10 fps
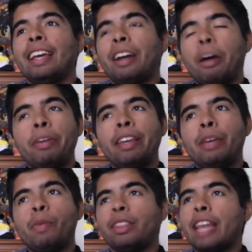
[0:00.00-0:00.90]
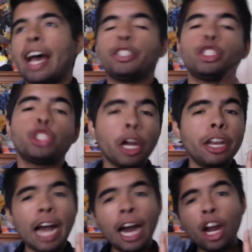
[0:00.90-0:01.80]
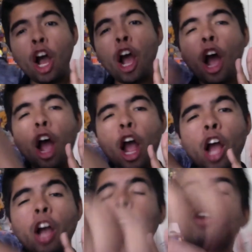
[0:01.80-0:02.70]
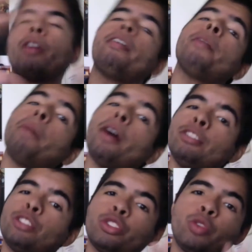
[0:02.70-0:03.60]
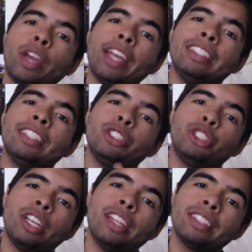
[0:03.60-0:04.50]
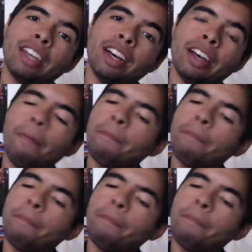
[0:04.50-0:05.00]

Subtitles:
Coming in with that Shanaroo punch straight to Shin's gut.